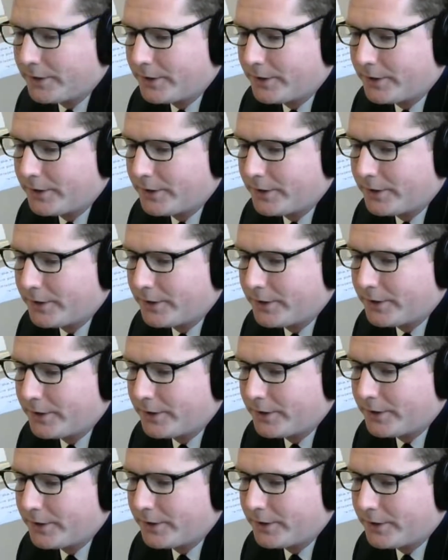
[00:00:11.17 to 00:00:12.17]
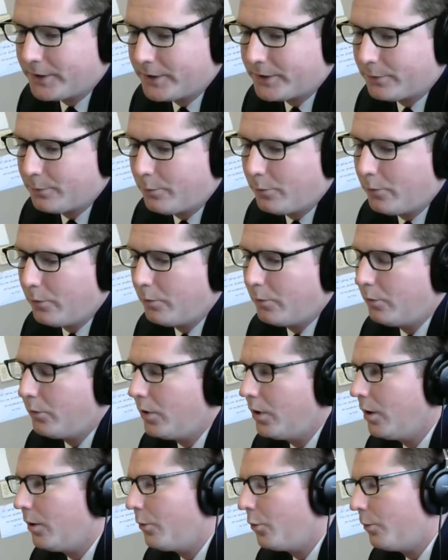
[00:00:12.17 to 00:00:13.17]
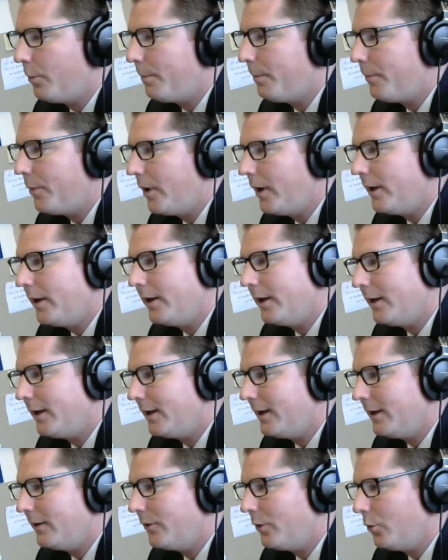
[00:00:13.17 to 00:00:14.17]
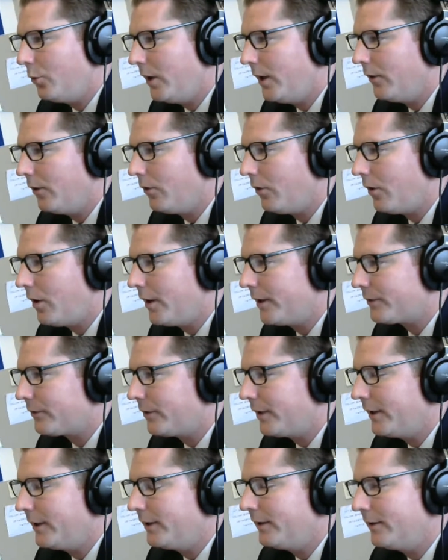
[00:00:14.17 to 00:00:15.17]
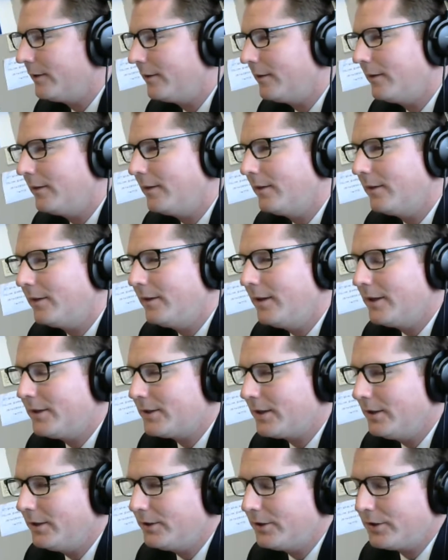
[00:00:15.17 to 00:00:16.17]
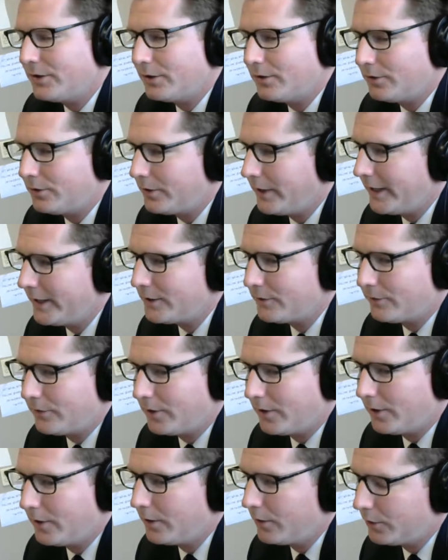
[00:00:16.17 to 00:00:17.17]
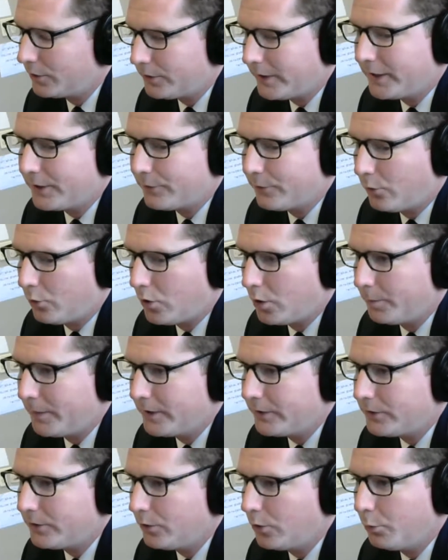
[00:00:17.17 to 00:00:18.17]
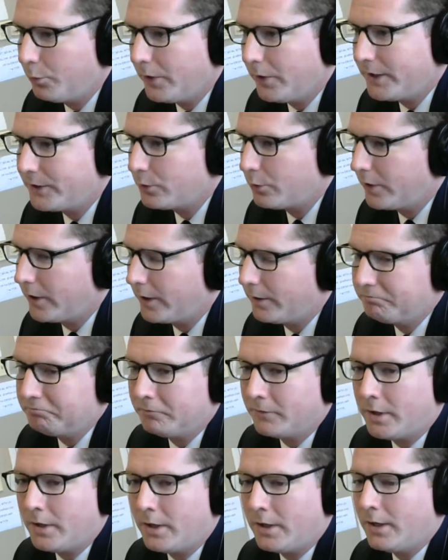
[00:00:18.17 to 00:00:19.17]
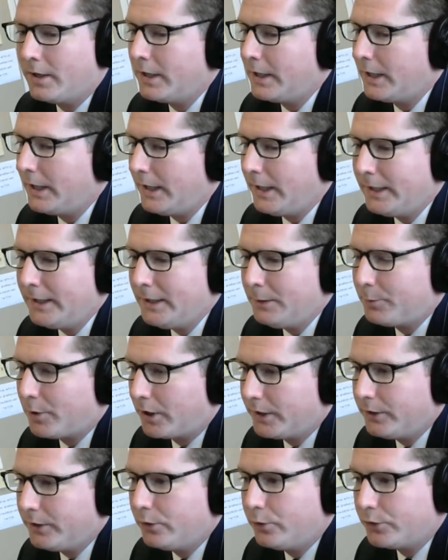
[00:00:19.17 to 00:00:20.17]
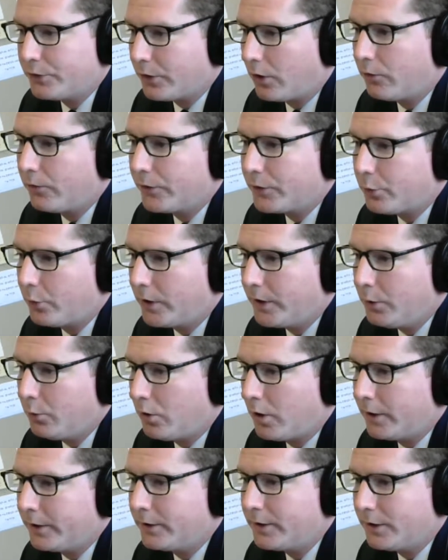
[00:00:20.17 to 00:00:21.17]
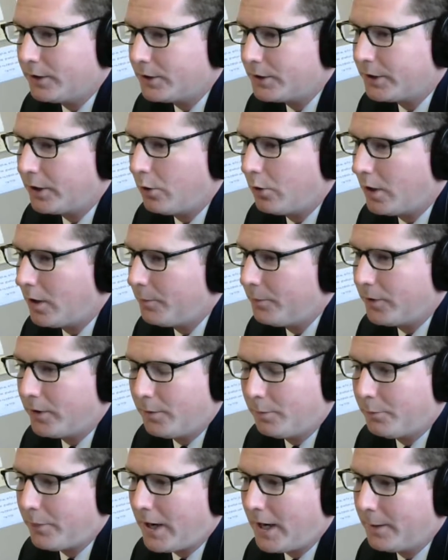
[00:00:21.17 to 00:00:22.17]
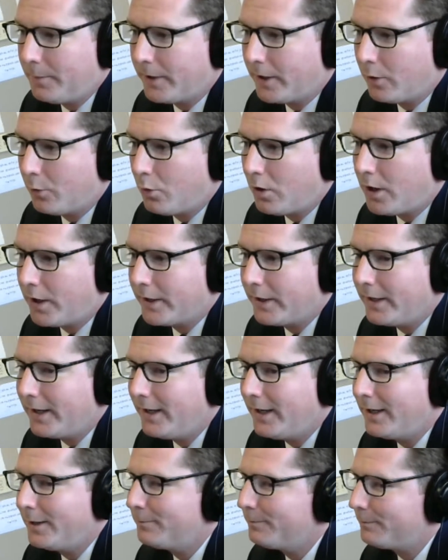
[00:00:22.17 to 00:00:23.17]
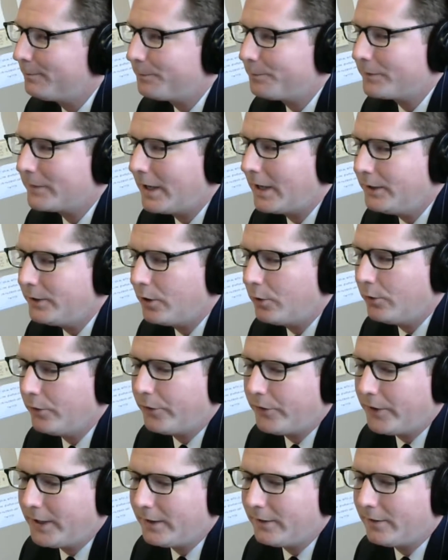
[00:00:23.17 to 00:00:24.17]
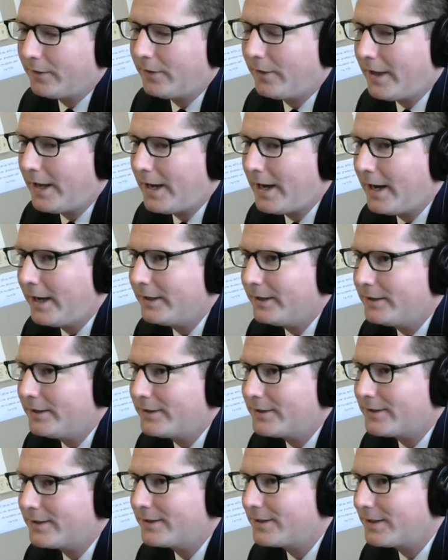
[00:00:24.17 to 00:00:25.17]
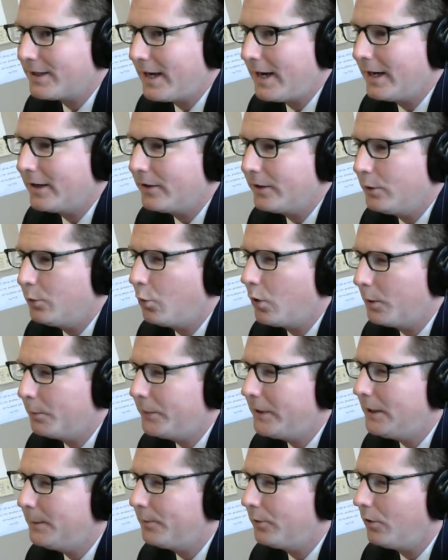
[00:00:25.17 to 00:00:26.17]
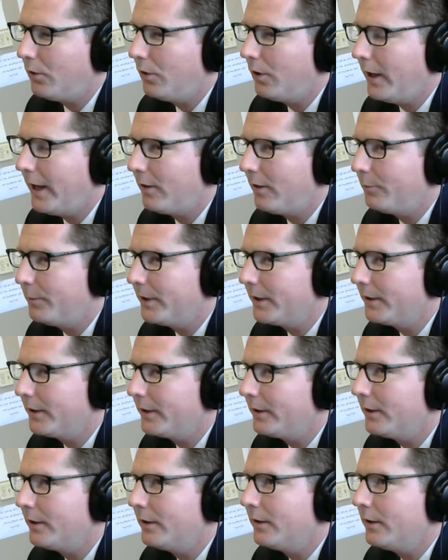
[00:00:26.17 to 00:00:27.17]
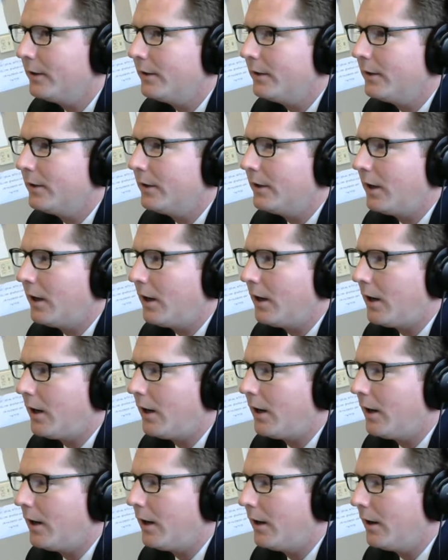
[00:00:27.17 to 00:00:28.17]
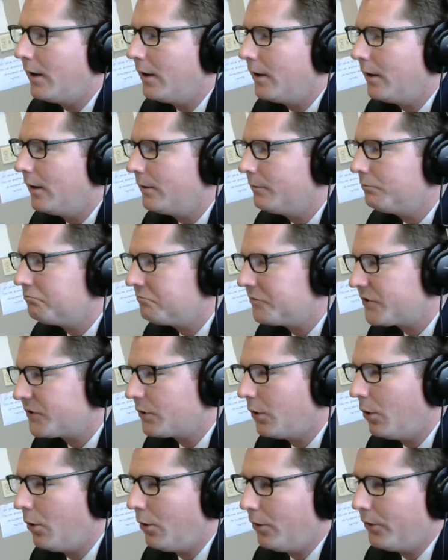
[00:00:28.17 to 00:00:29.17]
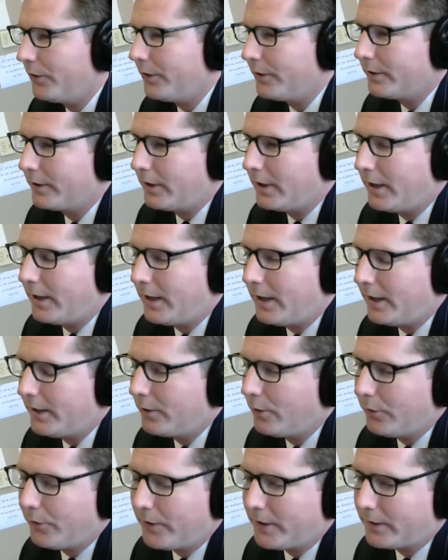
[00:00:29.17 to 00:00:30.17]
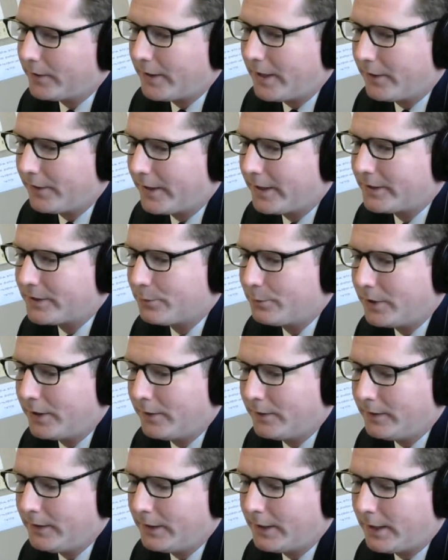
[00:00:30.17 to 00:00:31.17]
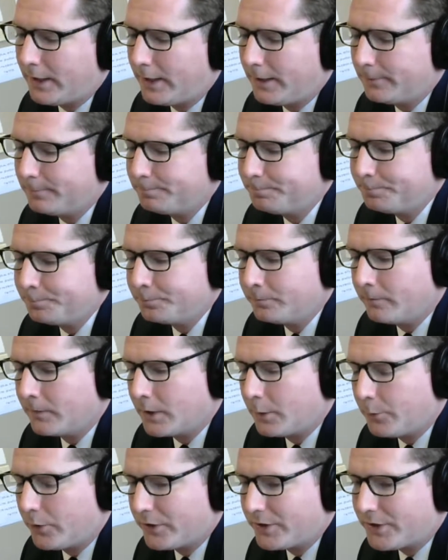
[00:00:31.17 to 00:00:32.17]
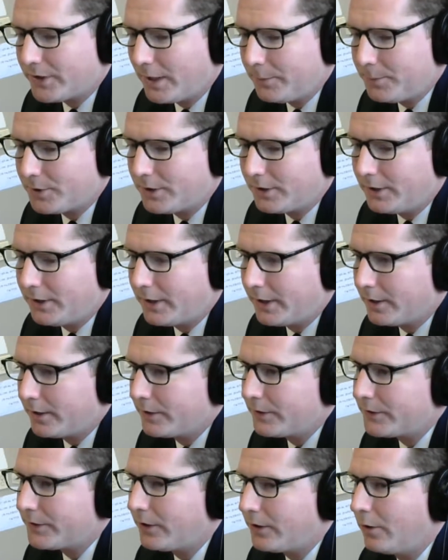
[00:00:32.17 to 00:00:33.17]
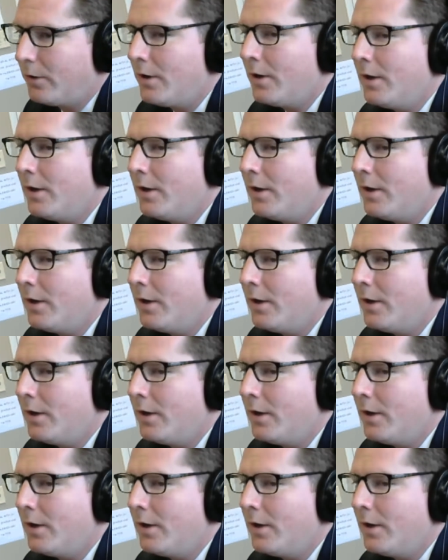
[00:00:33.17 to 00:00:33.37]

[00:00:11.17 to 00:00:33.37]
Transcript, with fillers: that have these ailments, but the way the law is written, this can just transfer or transform into a place where anybody who's over twenty-one can show up and buy marijuana. And I don't think that is exactly what people have been uh, sold. I, I don't think that that's been the um, perception here. So,